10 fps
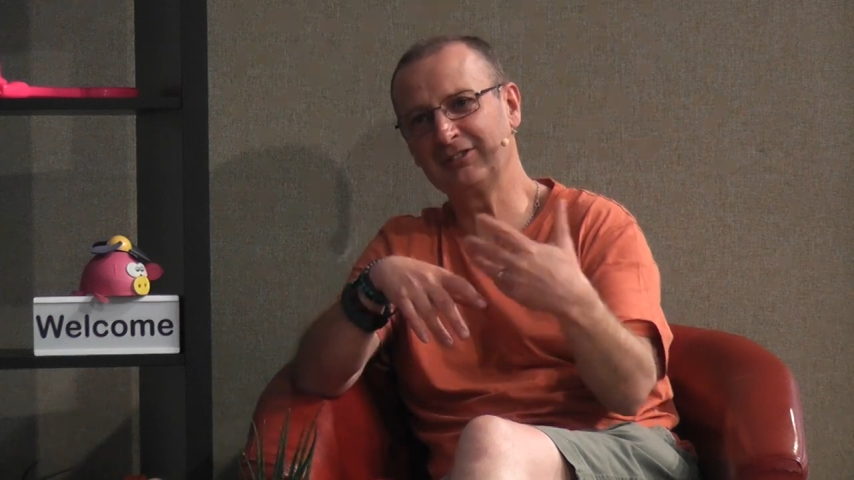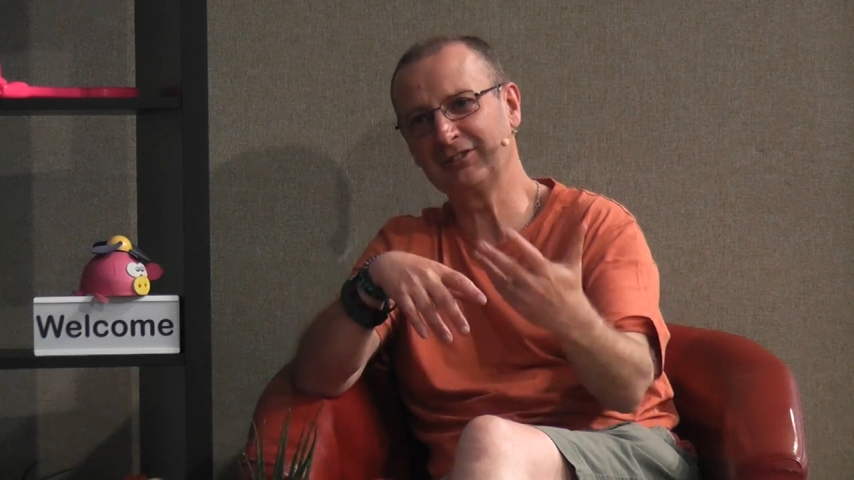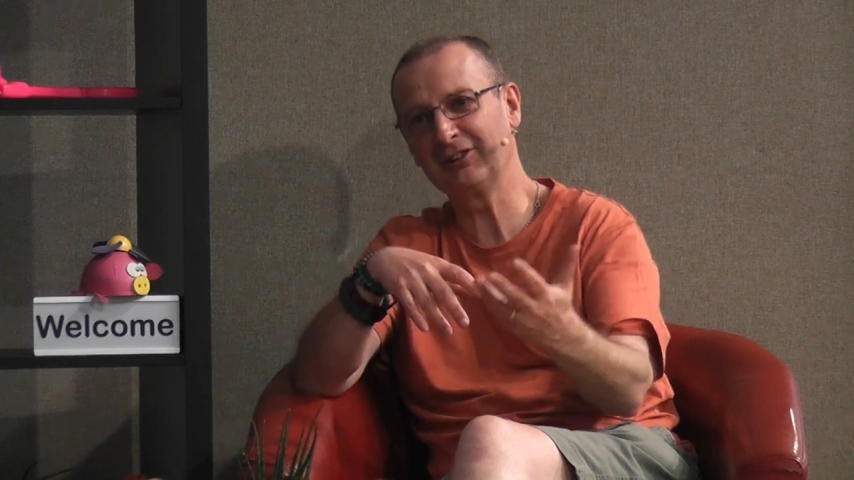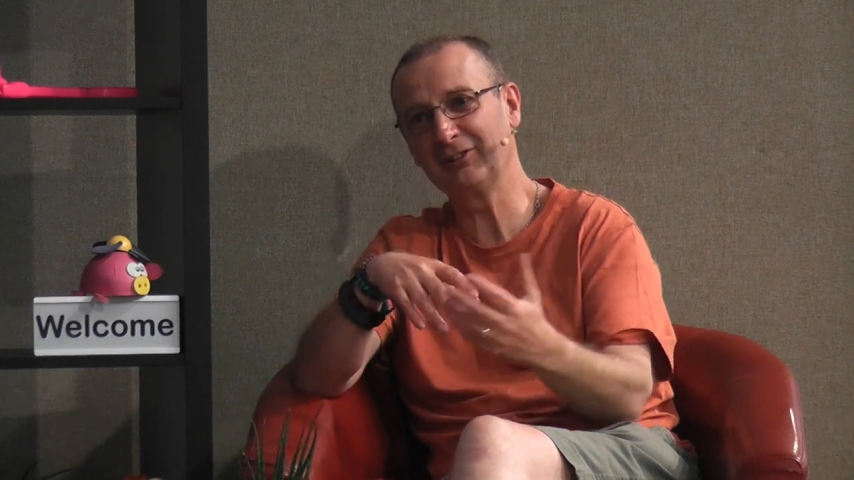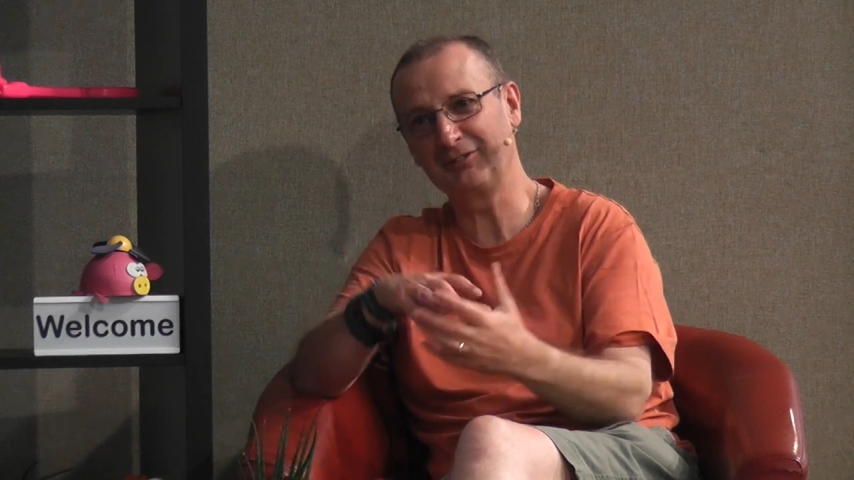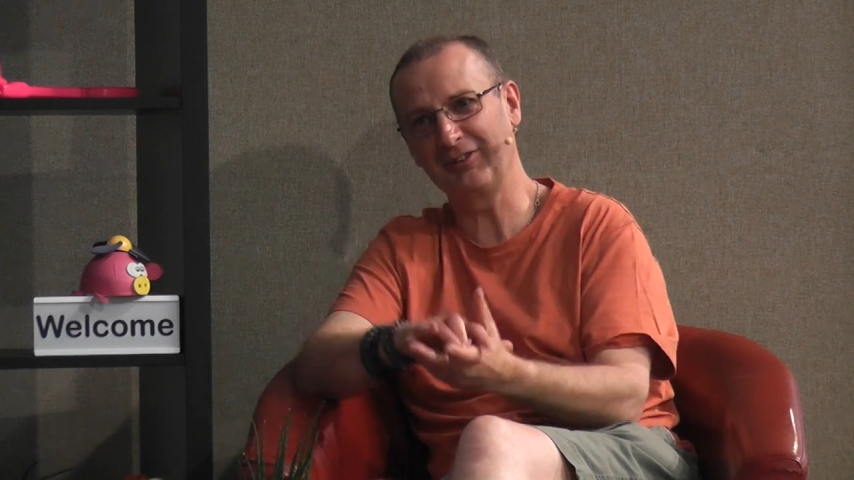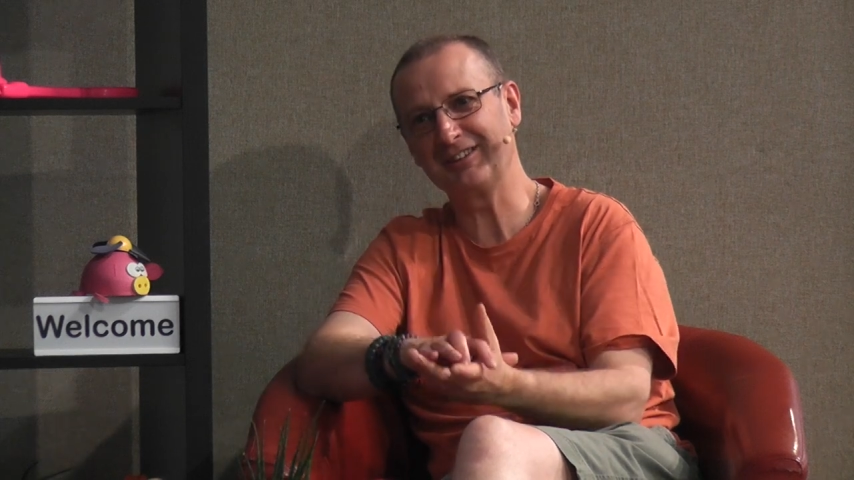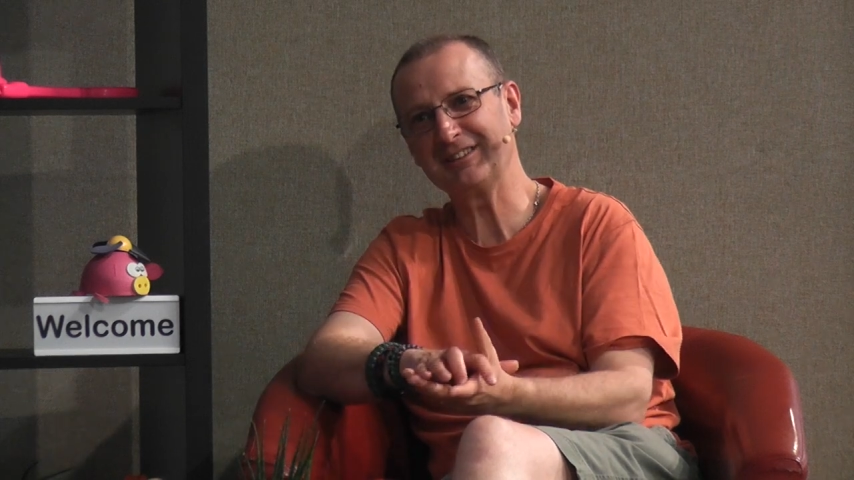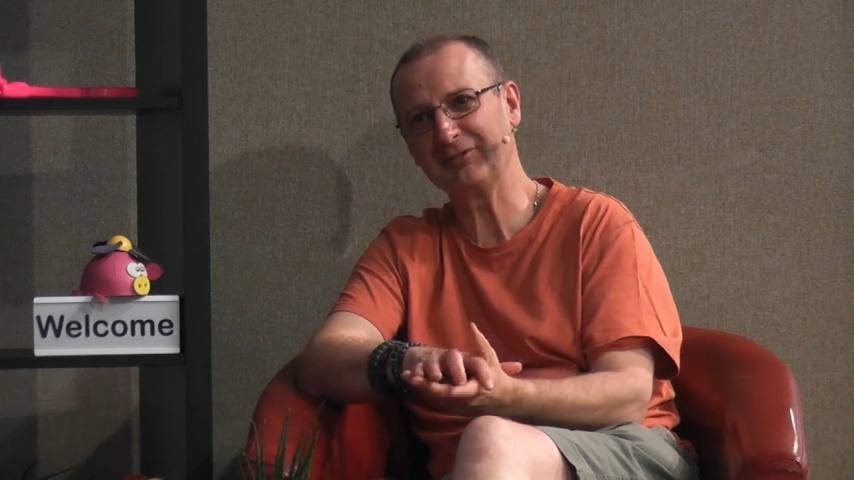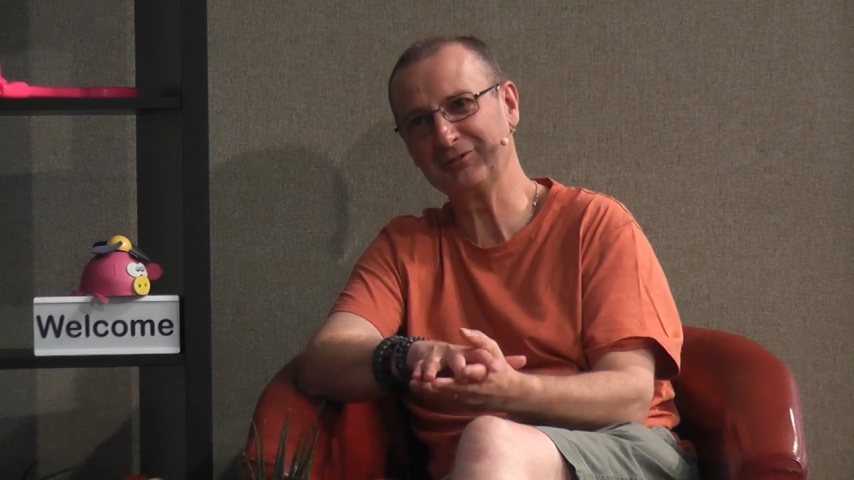look very
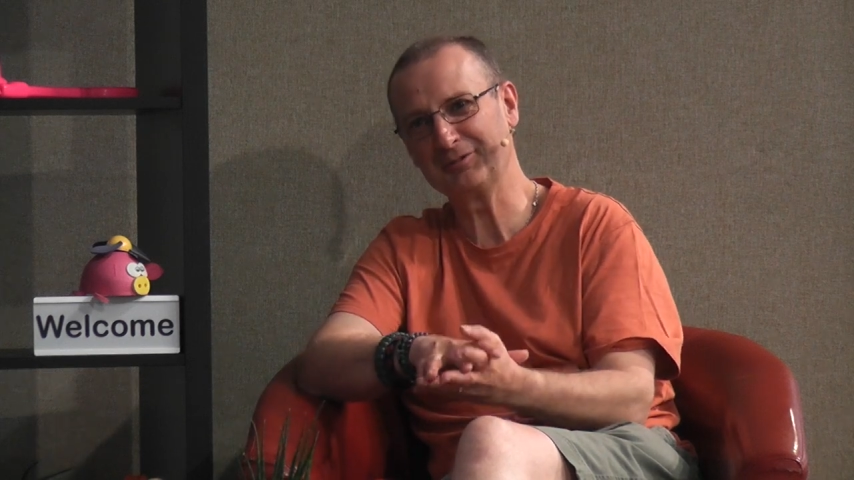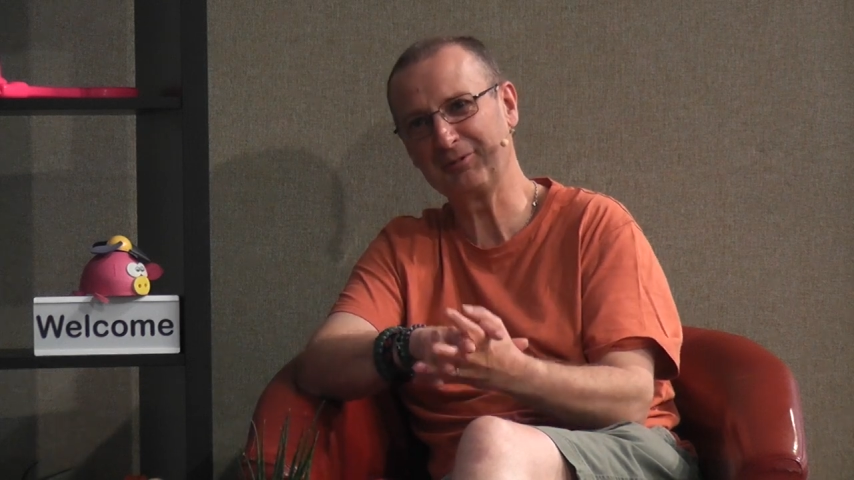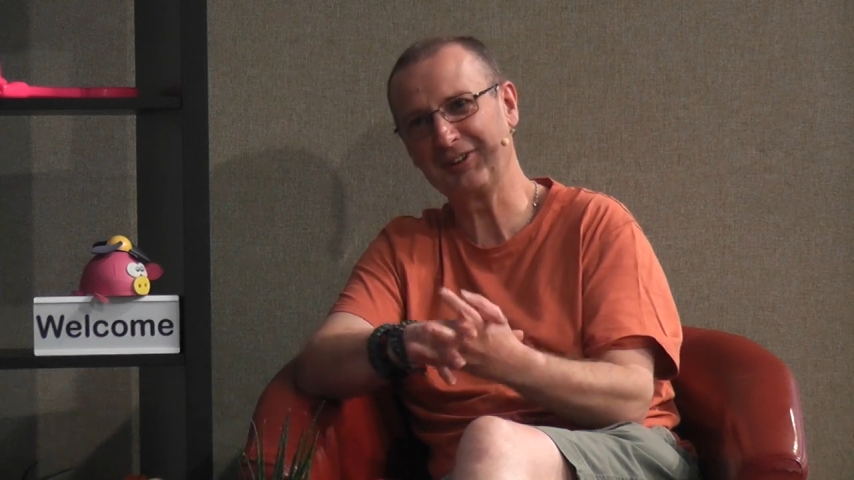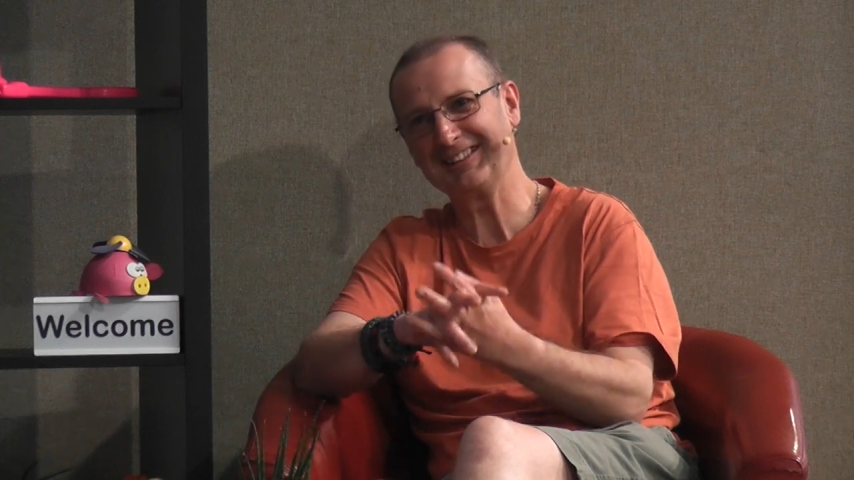different to what I